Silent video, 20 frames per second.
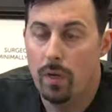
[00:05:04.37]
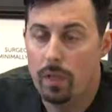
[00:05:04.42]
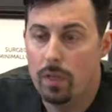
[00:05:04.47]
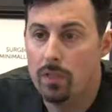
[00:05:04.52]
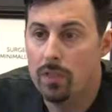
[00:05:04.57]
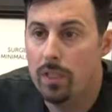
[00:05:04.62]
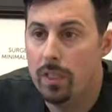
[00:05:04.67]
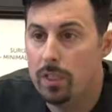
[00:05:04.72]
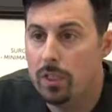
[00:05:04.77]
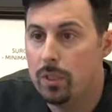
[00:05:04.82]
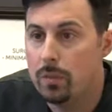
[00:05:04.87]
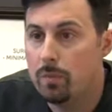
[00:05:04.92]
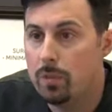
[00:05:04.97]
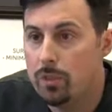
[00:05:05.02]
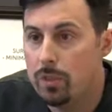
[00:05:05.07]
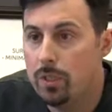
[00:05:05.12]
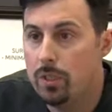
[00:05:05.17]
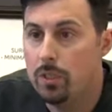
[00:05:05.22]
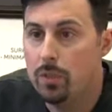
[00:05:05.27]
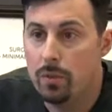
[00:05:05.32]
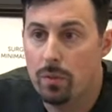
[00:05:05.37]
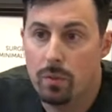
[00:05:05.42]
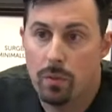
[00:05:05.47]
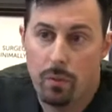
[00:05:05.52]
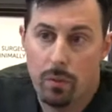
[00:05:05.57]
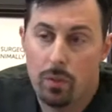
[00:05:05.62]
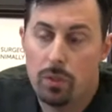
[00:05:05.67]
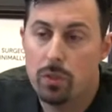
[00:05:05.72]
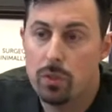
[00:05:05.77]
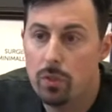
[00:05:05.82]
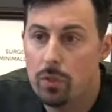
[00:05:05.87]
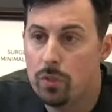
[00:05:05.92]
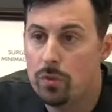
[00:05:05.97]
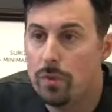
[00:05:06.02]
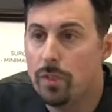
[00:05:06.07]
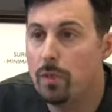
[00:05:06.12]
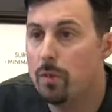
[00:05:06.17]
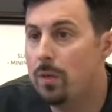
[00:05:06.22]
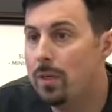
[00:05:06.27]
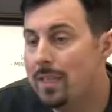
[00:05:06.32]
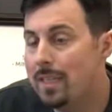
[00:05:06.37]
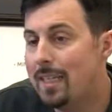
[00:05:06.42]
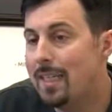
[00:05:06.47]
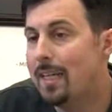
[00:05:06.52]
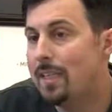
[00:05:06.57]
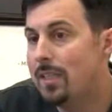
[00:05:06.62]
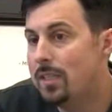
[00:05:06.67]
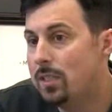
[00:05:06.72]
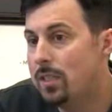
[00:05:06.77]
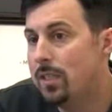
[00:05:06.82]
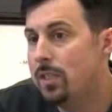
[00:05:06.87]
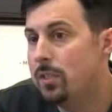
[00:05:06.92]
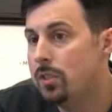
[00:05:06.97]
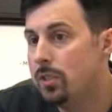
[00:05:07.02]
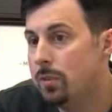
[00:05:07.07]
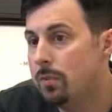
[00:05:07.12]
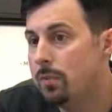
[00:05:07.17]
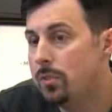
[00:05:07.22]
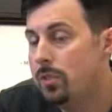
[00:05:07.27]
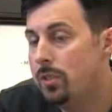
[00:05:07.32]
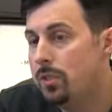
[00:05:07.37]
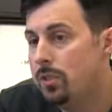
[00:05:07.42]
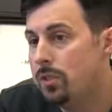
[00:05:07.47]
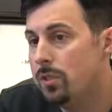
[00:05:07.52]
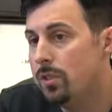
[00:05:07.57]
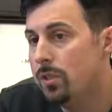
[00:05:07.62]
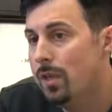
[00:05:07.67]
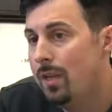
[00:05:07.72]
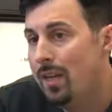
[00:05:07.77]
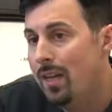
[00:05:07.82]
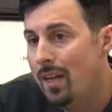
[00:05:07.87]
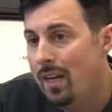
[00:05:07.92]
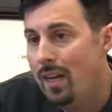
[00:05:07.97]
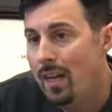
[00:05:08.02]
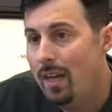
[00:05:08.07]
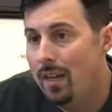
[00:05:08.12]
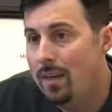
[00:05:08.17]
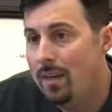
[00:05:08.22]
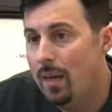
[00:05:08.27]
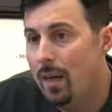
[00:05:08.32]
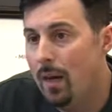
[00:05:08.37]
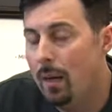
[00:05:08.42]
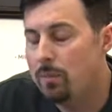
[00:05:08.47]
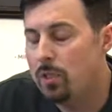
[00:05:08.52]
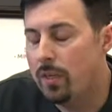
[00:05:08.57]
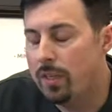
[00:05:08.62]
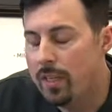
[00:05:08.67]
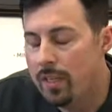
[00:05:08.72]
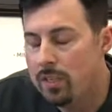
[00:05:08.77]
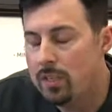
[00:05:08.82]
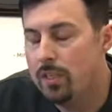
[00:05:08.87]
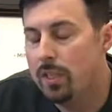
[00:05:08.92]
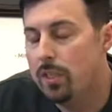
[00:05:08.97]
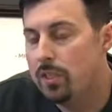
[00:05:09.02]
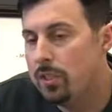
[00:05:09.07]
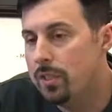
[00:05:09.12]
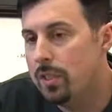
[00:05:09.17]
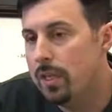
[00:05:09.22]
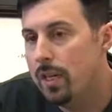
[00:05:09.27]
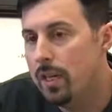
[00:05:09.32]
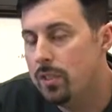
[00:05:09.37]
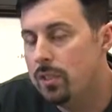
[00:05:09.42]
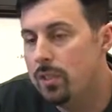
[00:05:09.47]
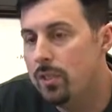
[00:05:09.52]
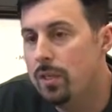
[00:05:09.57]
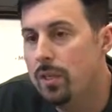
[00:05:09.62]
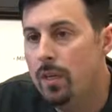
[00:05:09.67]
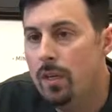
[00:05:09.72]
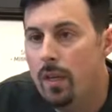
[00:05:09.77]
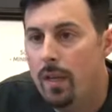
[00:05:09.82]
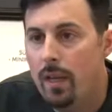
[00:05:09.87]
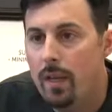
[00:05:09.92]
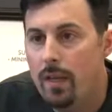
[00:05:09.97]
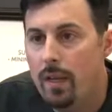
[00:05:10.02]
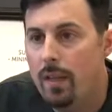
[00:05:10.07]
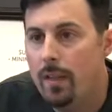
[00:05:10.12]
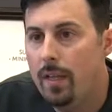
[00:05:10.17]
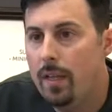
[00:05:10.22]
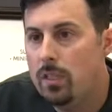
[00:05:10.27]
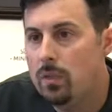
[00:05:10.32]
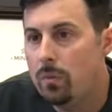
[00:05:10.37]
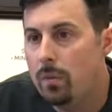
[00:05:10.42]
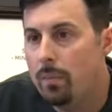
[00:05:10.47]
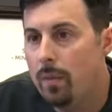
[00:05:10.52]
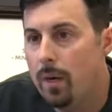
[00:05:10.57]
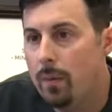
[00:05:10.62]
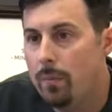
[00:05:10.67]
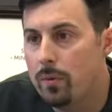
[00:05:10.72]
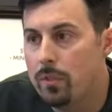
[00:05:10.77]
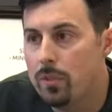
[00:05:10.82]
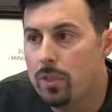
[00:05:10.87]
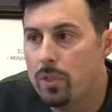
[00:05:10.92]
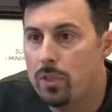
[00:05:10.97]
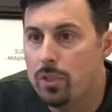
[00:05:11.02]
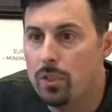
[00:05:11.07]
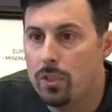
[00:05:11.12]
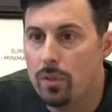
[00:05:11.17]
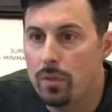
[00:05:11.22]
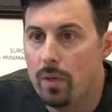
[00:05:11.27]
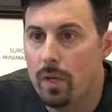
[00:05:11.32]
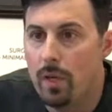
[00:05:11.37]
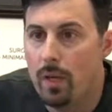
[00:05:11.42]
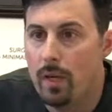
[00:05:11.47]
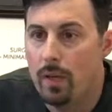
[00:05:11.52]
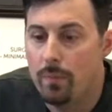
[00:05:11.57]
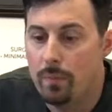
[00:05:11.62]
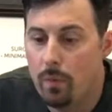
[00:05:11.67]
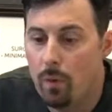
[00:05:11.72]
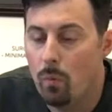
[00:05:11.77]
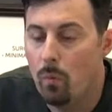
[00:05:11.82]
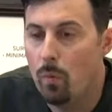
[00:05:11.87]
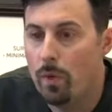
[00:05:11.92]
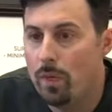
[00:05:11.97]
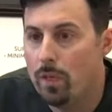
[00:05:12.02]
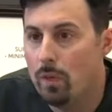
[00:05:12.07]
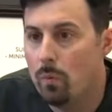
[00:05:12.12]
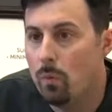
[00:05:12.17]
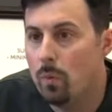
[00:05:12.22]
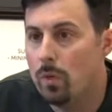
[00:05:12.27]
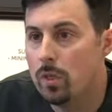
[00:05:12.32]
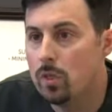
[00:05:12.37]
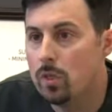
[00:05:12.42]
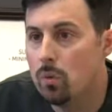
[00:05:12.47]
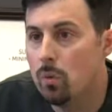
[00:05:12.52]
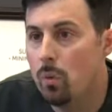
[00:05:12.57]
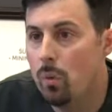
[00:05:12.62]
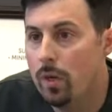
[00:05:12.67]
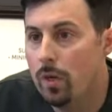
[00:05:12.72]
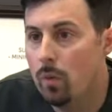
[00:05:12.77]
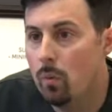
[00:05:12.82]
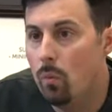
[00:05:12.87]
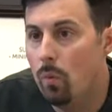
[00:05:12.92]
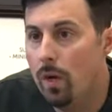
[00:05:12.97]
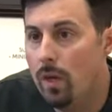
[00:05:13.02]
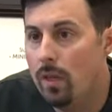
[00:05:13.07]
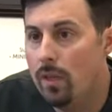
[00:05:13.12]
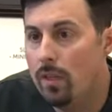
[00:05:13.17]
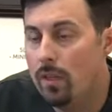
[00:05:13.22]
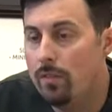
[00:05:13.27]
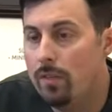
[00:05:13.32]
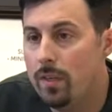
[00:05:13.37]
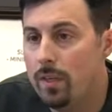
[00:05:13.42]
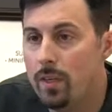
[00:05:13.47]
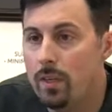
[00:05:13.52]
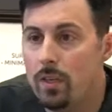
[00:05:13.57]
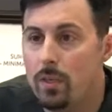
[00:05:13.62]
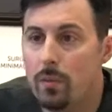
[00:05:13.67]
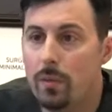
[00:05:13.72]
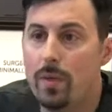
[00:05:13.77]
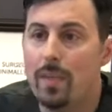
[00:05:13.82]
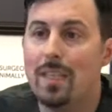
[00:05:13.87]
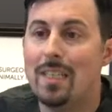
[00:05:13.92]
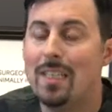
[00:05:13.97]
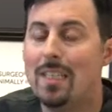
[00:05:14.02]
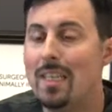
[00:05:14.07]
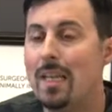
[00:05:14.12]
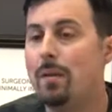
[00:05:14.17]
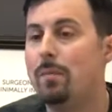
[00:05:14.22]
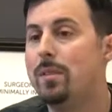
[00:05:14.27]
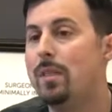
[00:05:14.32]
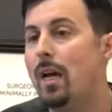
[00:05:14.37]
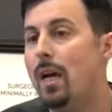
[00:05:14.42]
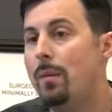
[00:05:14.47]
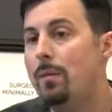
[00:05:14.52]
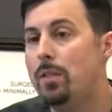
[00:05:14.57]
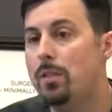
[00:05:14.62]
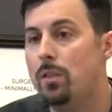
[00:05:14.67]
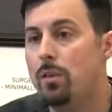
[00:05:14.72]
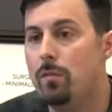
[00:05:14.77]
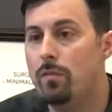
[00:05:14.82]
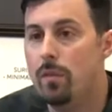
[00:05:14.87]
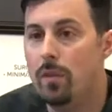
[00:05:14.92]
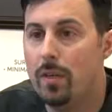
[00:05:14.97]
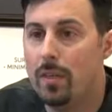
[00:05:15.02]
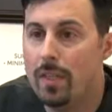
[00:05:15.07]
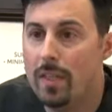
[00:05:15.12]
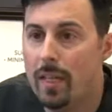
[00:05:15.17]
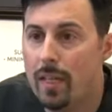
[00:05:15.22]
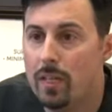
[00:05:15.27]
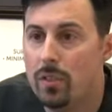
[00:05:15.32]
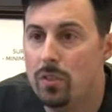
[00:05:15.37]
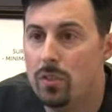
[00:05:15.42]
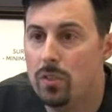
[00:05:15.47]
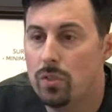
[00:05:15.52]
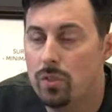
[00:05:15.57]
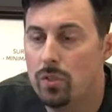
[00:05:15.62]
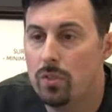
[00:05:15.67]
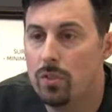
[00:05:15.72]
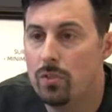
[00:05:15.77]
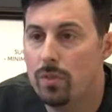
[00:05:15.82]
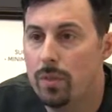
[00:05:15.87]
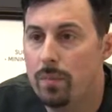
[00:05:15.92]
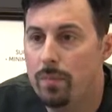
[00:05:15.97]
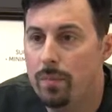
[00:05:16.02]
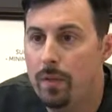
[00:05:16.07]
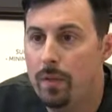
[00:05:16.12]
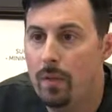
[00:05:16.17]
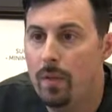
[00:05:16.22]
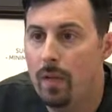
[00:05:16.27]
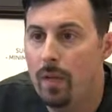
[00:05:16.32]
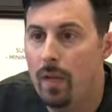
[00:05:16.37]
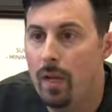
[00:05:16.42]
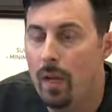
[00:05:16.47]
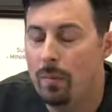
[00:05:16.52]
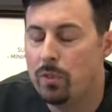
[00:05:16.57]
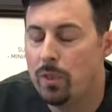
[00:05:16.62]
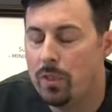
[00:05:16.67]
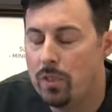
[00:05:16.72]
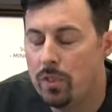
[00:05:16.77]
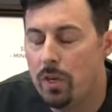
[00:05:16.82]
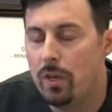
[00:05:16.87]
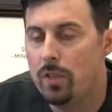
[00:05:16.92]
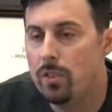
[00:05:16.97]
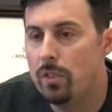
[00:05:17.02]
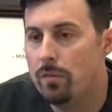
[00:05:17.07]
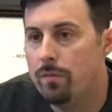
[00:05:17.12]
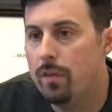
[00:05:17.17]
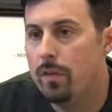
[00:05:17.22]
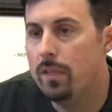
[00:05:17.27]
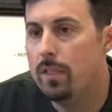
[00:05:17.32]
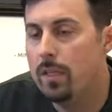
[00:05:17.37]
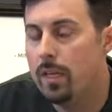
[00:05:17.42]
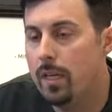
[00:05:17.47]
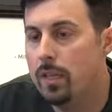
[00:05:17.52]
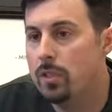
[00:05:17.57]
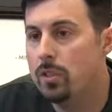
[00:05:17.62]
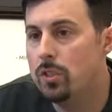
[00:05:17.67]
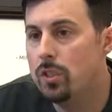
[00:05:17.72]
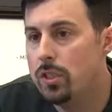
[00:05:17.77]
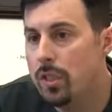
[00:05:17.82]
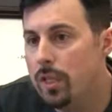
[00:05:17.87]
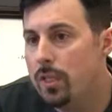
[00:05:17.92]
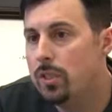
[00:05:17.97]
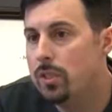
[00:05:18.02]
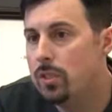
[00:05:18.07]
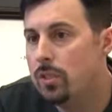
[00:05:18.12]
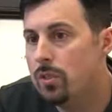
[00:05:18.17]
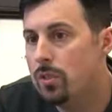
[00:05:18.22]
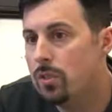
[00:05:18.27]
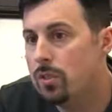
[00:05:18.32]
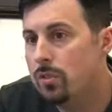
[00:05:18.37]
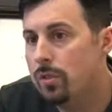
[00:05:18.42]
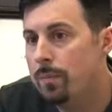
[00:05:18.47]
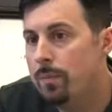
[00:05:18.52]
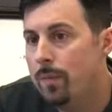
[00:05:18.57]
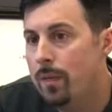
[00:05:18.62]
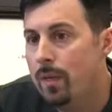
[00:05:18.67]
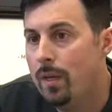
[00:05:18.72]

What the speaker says: a staging procedure or surgery in order to get the stage of the procedure. And I'm sorry, get the stage of the cancer. And that's where my procedure really works quite well if you can do it at the same time as an ovarian cancer surgery. I'm sorry, as an ovarian cancer staging surgery.